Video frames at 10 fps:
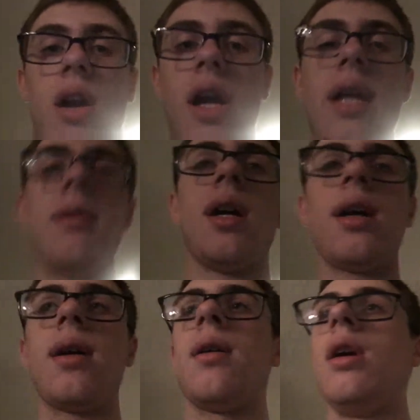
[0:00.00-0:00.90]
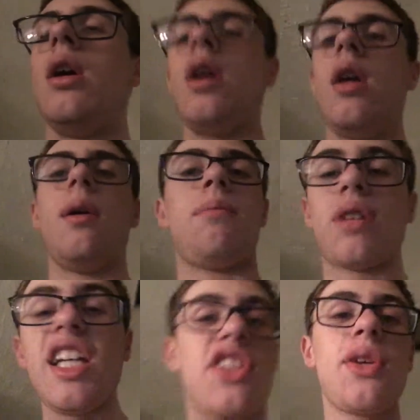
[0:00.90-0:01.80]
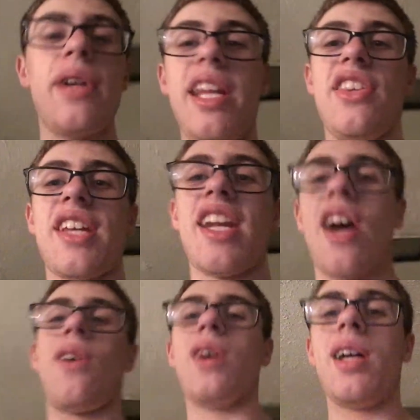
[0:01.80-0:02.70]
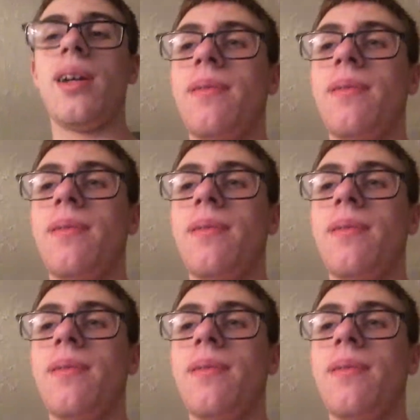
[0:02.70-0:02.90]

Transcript: all right? Please do it, Nintendo.